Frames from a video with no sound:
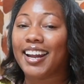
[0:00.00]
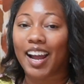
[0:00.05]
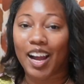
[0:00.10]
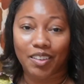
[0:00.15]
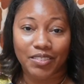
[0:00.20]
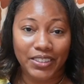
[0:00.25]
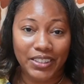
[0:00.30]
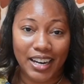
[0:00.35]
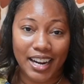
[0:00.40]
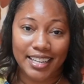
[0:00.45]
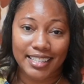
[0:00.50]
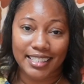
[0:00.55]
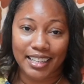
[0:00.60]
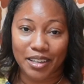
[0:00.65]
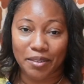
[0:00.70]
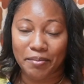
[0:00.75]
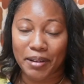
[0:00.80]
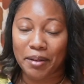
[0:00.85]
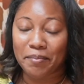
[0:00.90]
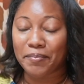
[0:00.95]
after I set
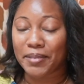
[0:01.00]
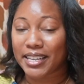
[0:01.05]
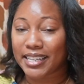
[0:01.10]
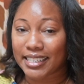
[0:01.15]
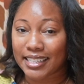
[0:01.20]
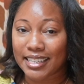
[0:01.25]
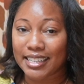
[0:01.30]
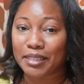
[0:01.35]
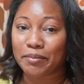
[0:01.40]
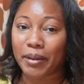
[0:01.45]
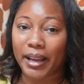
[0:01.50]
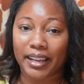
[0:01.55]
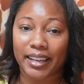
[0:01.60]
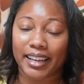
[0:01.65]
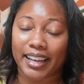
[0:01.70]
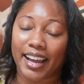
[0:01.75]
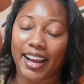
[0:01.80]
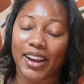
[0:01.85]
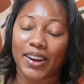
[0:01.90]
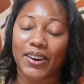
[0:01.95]
up my business bank
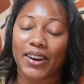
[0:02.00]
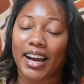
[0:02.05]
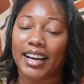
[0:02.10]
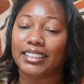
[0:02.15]
account,